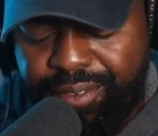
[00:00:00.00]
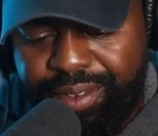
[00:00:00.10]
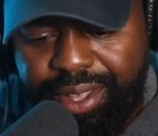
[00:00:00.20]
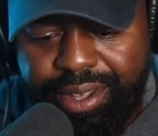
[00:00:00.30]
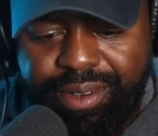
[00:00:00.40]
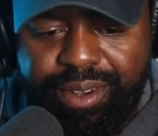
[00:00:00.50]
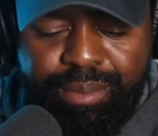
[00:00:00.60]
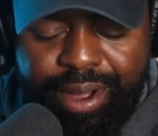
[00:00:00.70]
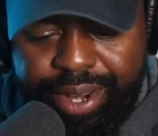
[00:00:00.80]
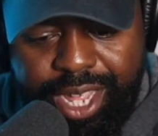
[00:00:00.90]
of that video, a
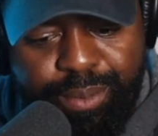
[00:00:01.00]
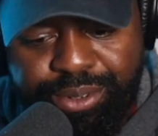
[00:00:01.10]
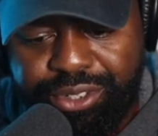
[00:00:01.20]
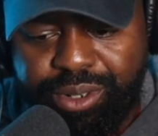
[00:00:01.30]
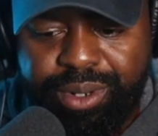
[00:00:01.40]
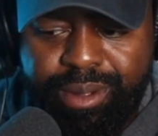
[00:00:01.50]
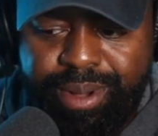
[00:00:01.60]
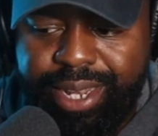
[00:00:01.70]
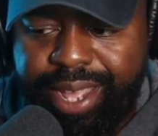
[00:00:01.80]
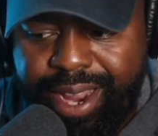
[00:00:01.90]
part of that episode with
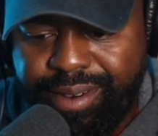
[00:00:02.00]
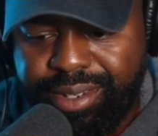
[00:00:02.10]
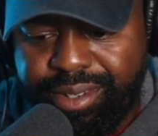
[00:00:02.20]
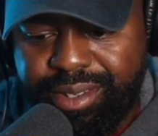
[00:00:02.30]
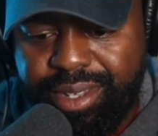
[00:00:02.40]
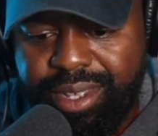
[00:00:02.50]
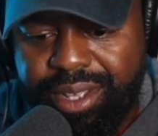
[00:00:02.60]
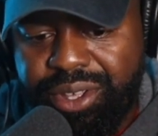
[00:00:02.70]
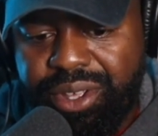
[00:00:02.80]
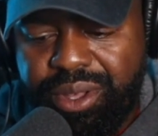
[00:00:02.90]
Kamala Harris,
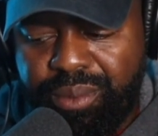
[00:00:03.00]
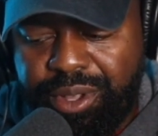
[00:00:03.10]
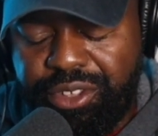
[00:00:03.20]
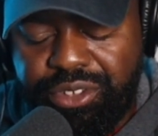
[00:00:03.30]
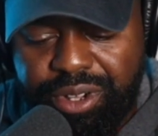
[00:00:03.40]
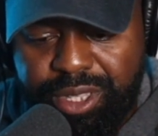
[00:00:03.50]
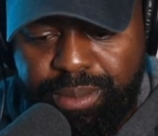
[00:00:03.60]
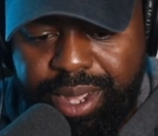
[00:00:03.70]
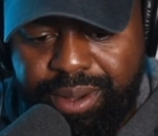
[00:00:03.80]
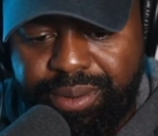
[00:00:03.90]
we talked
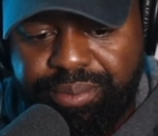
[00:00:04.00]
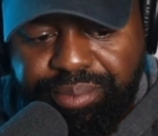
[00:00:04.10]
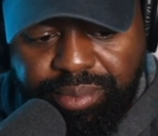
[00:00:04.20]
about